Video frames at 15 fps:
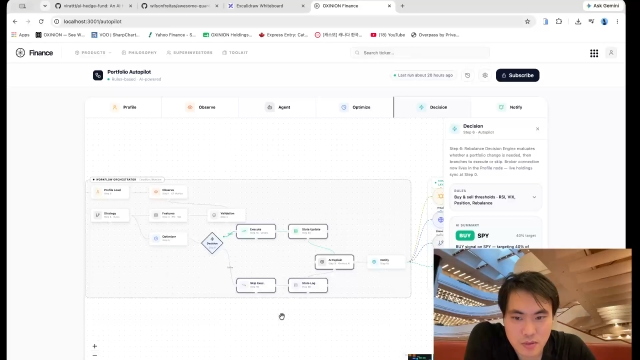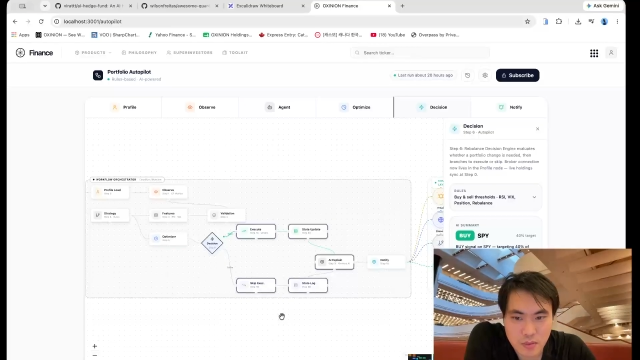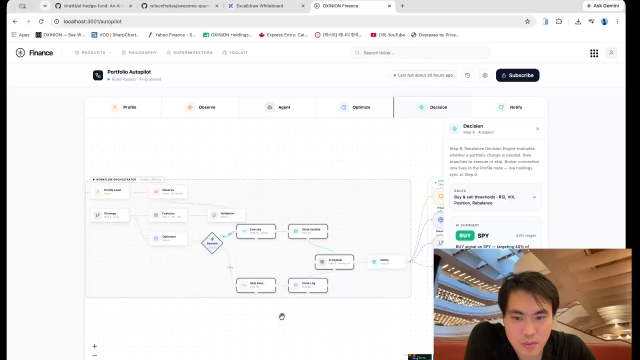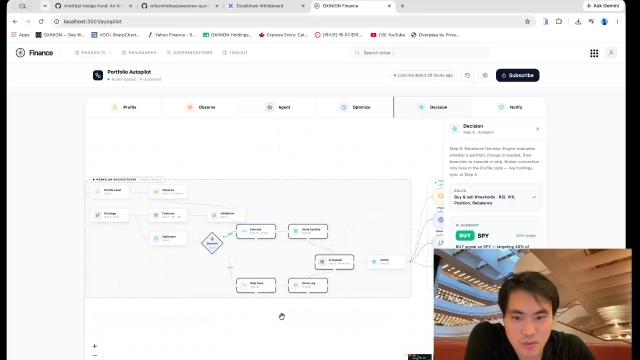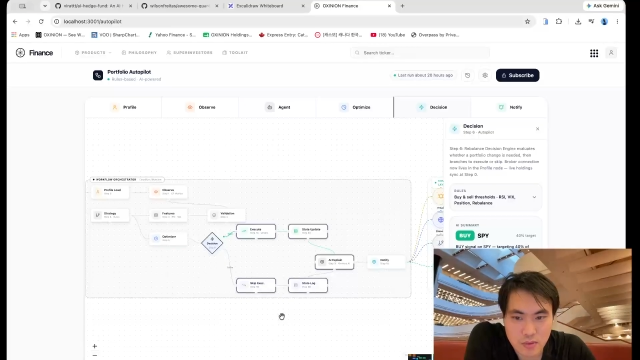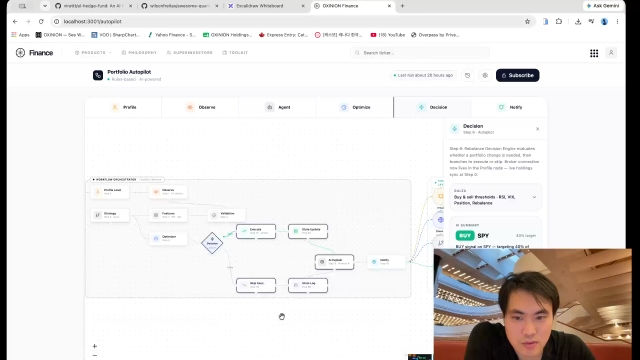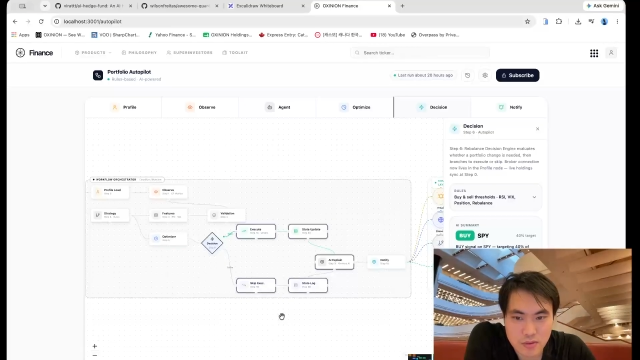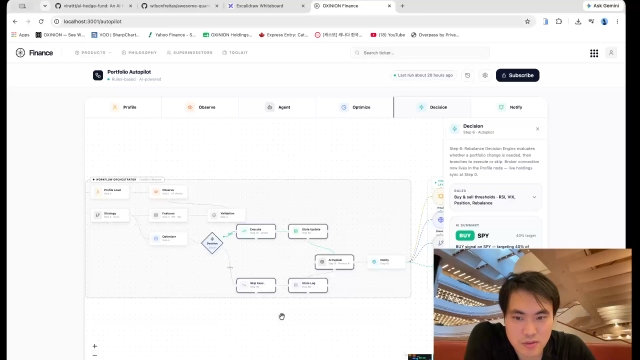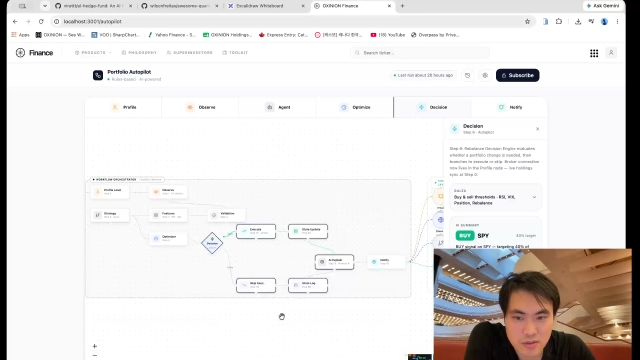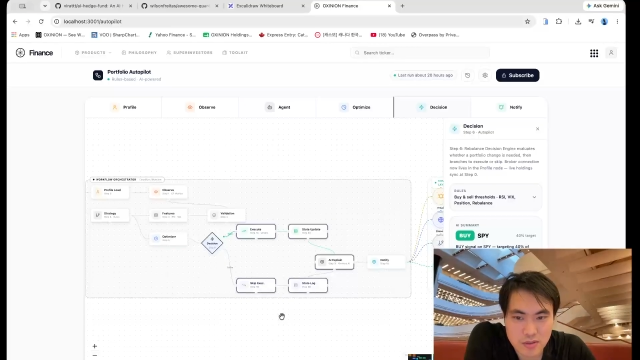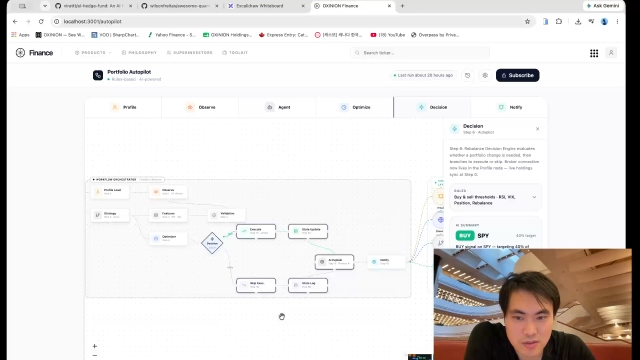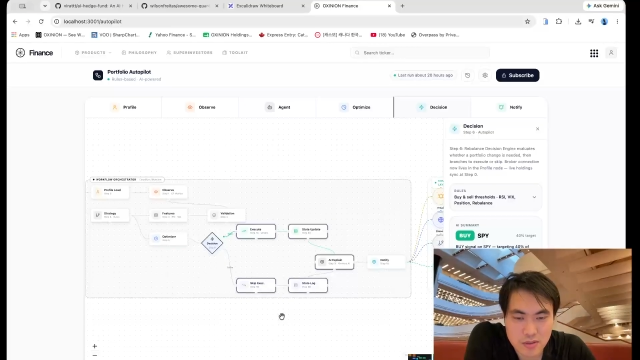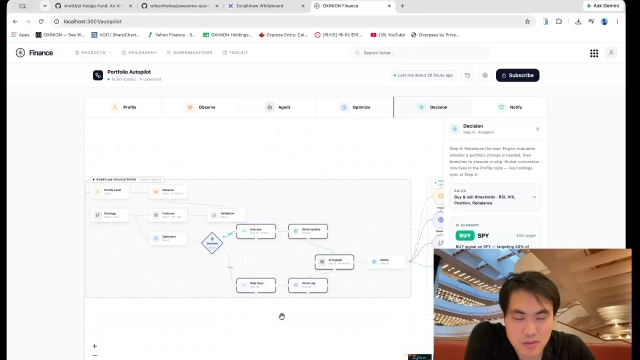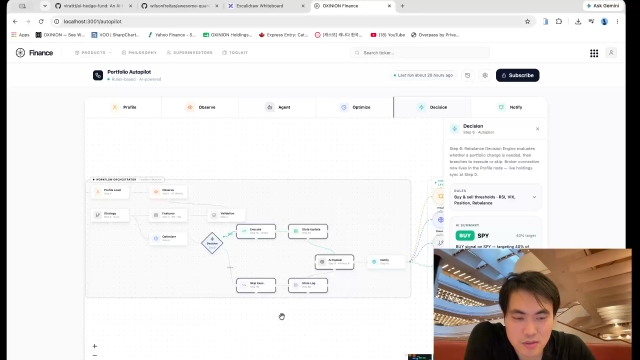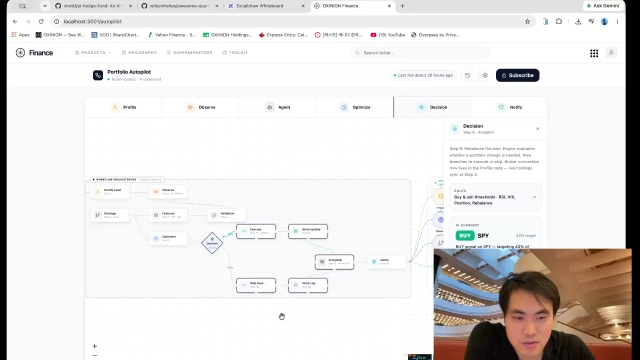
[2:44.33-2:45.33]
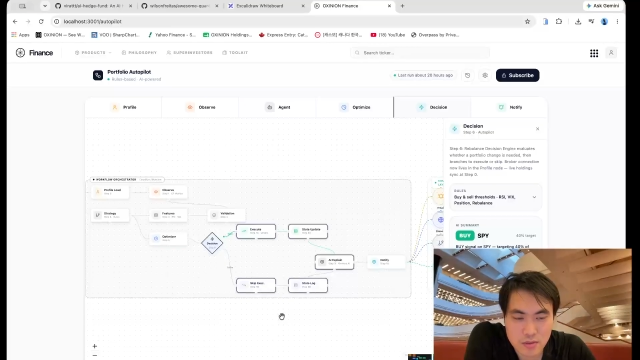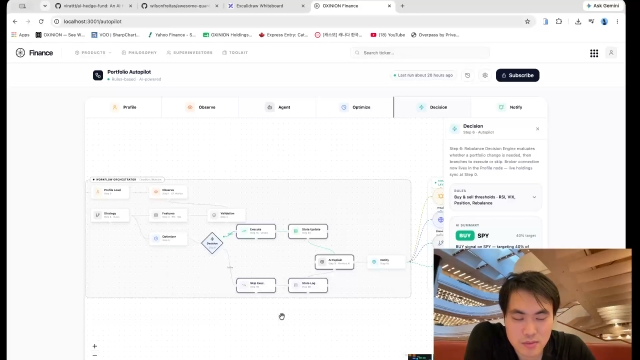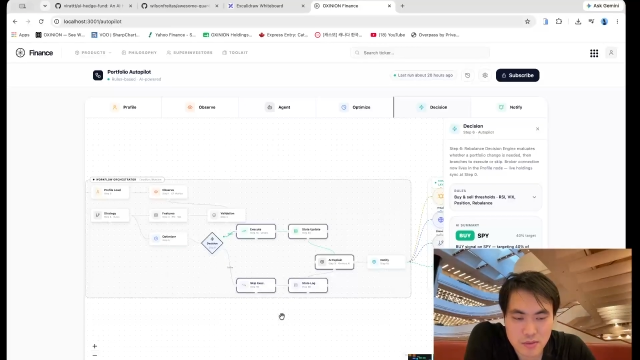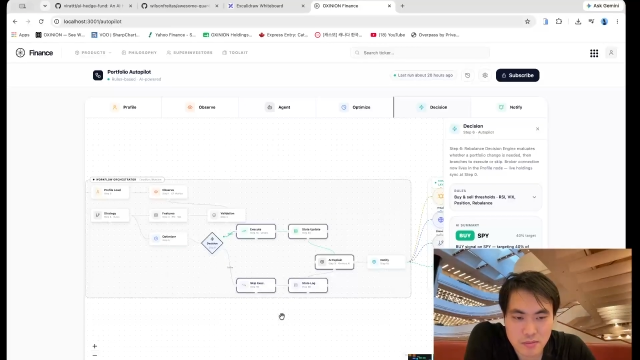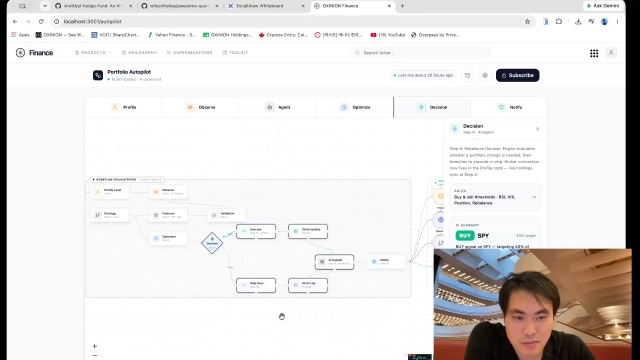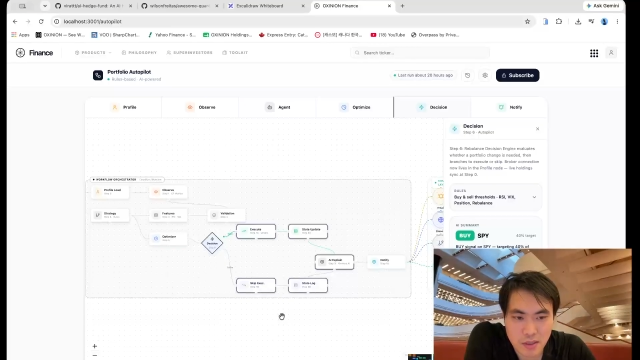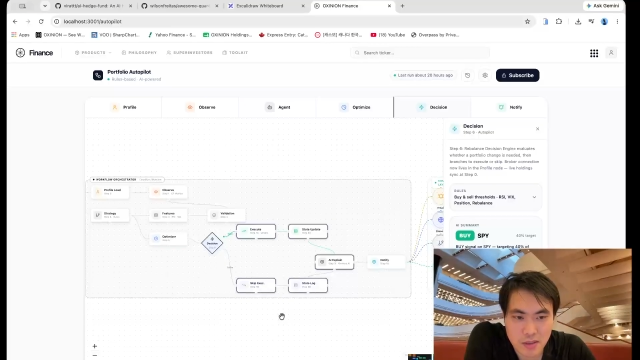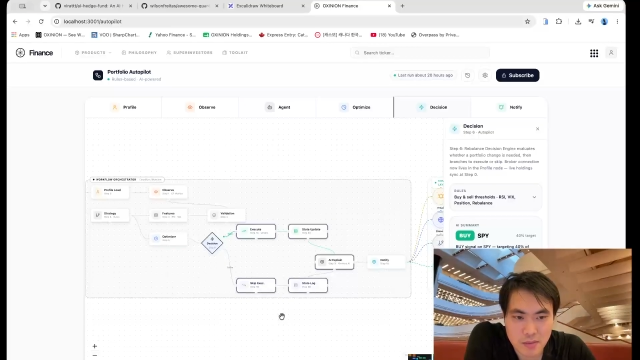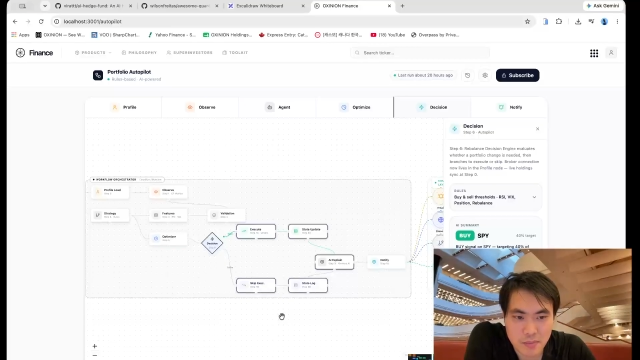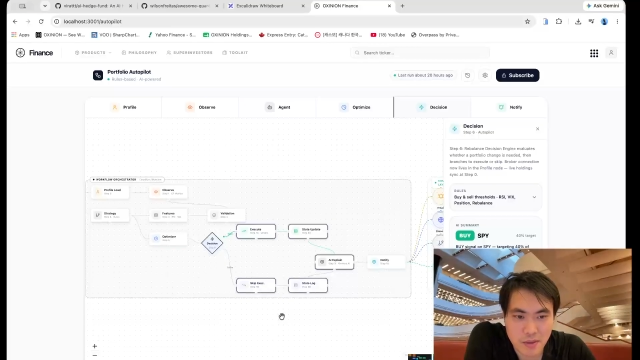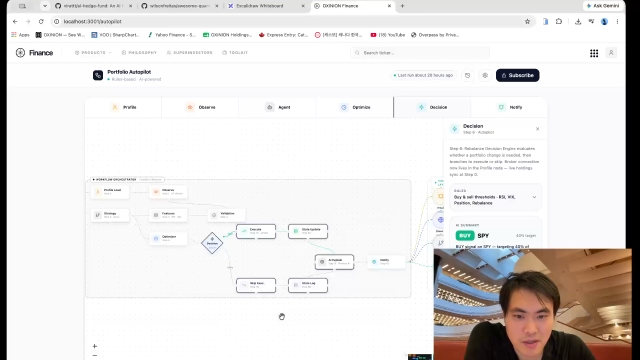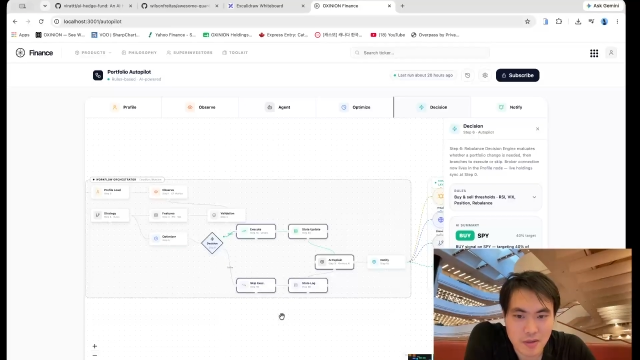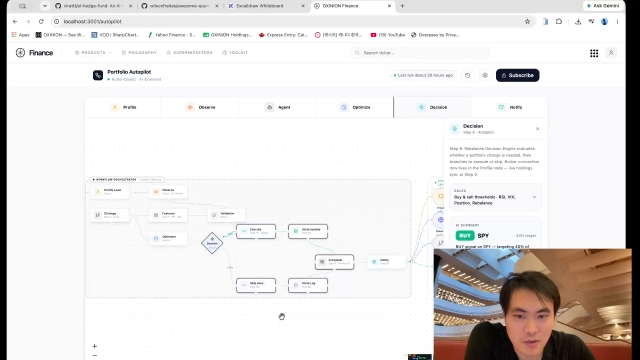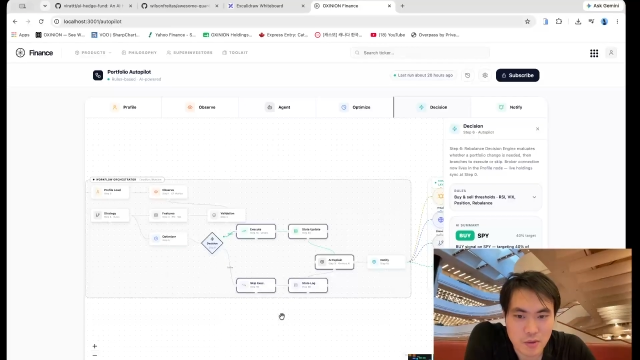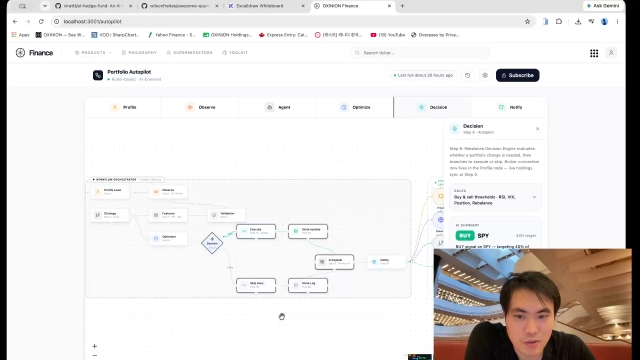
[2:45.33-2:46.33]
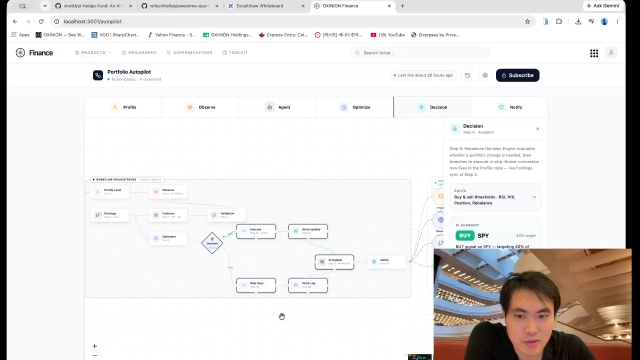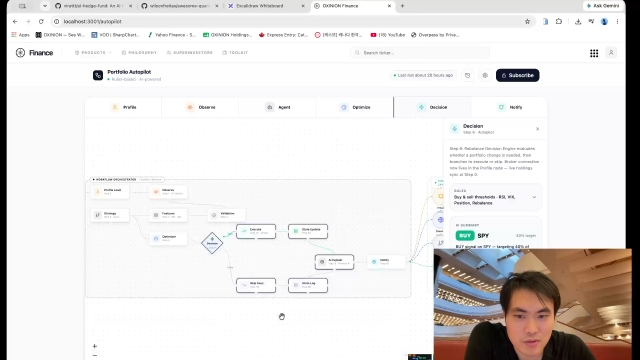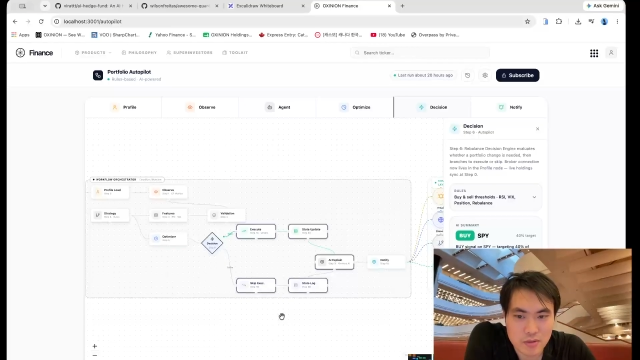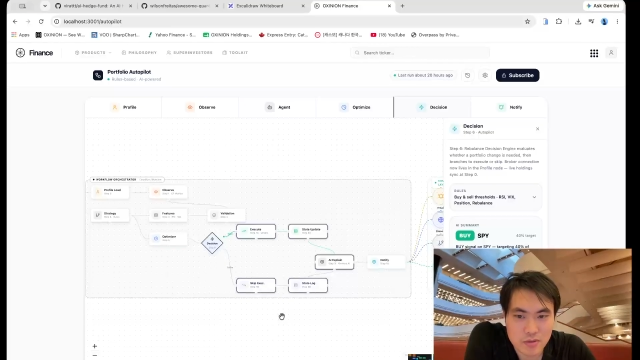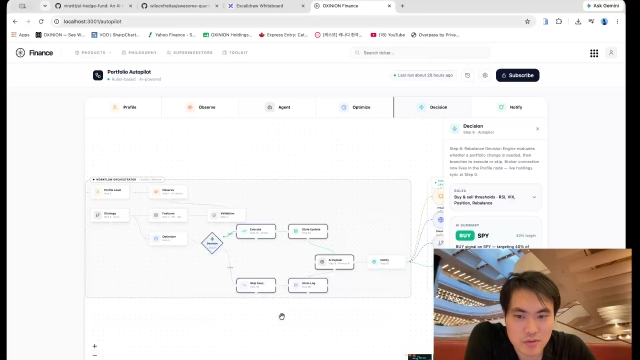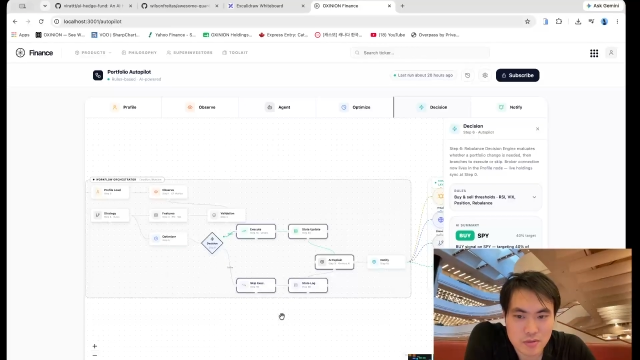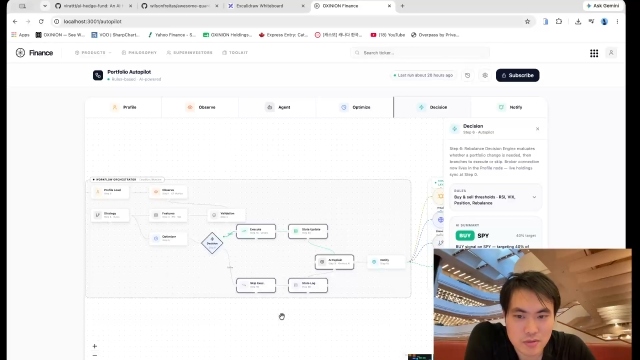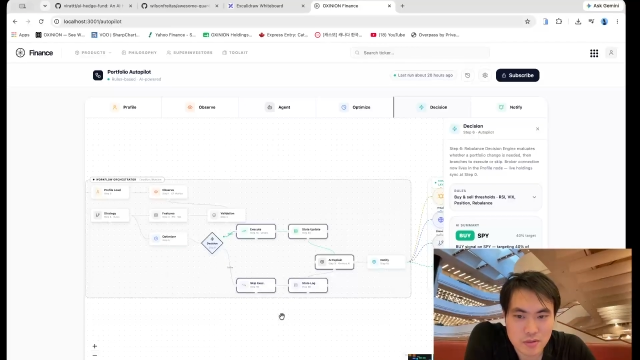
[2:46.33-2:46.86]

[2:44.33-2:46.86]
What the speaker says: All the decision will be made by lawyers,